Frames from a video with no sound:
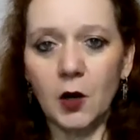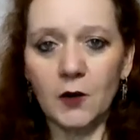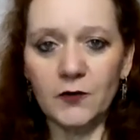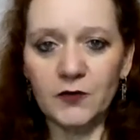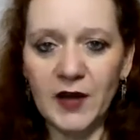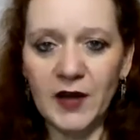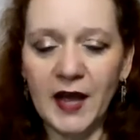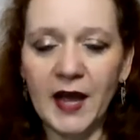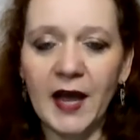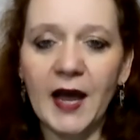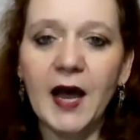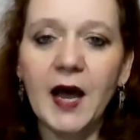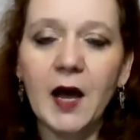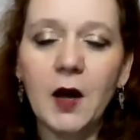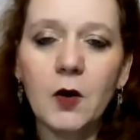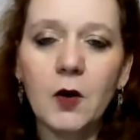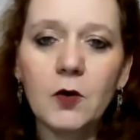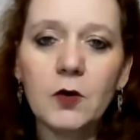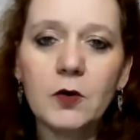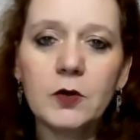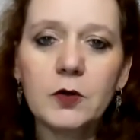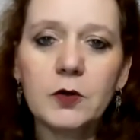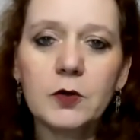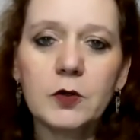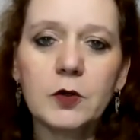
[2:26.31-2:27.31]
of
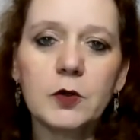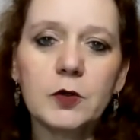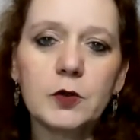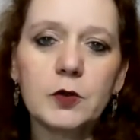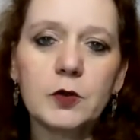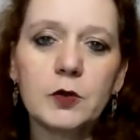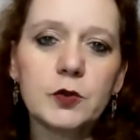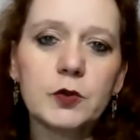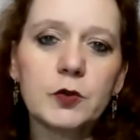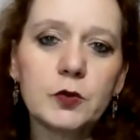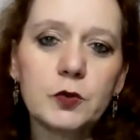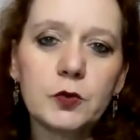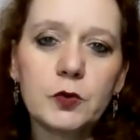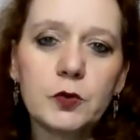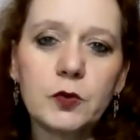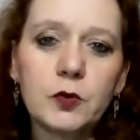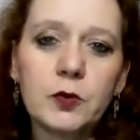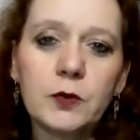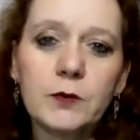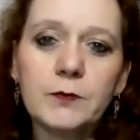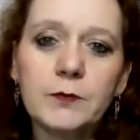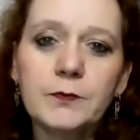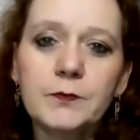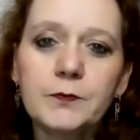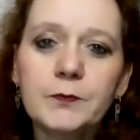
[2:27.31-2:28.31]
how
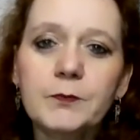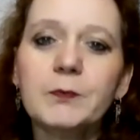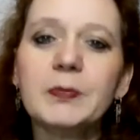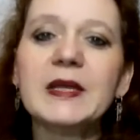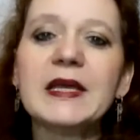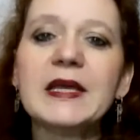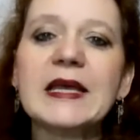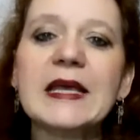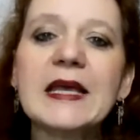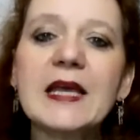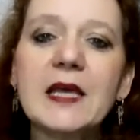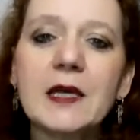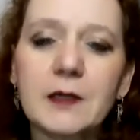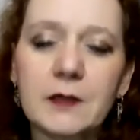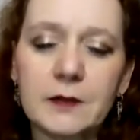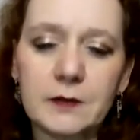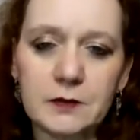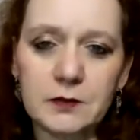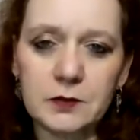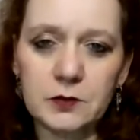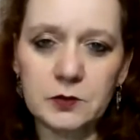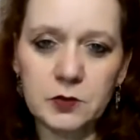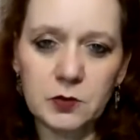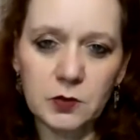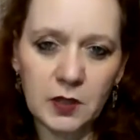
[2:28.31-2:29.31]
you
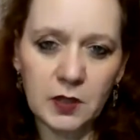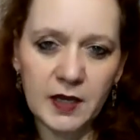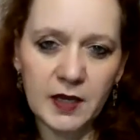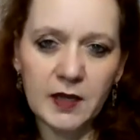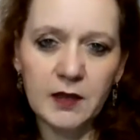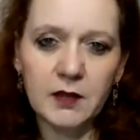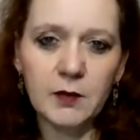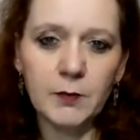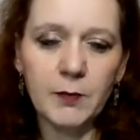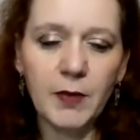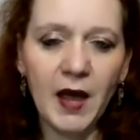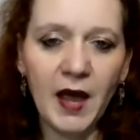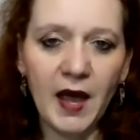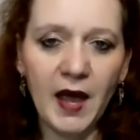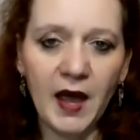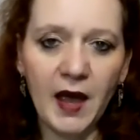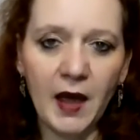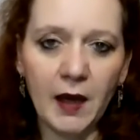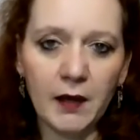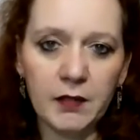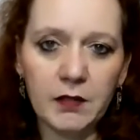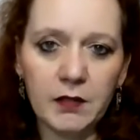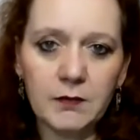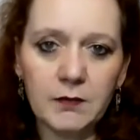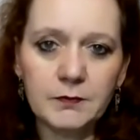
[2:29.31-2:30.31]
begin to lay the
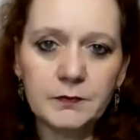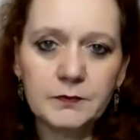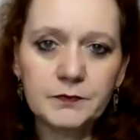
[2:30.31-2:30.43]
path